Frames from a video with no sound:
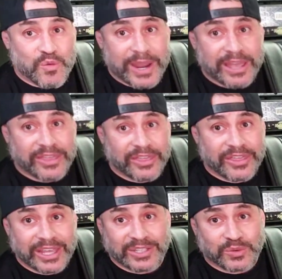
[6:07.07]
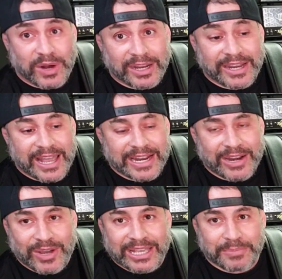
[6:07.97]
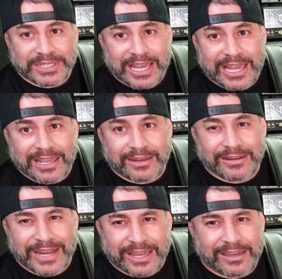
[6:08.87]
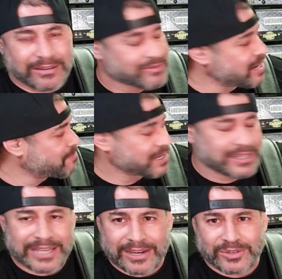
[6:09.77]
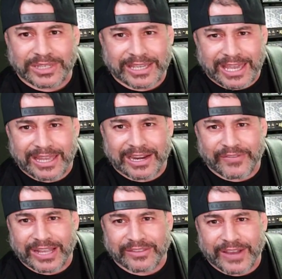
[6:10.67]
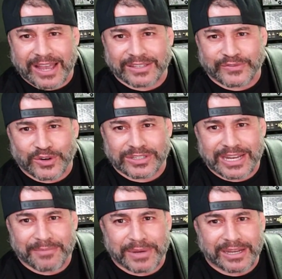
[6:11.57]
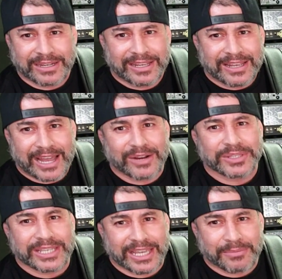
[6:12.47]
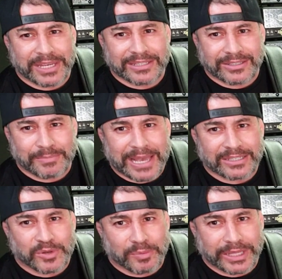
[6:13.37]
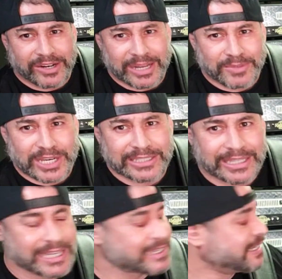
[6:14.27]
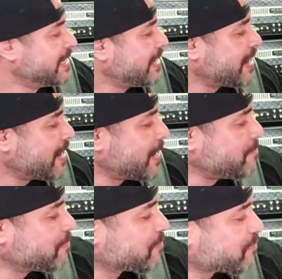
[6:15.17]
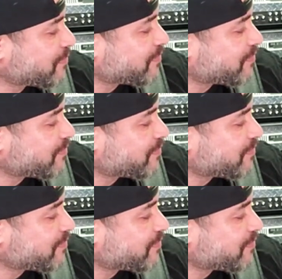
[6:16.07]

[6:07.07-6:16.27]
with this one. And I know I kept saying Nick, right? But it's actually Kidd. I forgot the guy's first name, but I know it's Kidd because it's a basketball player named Jason Kidd. Um,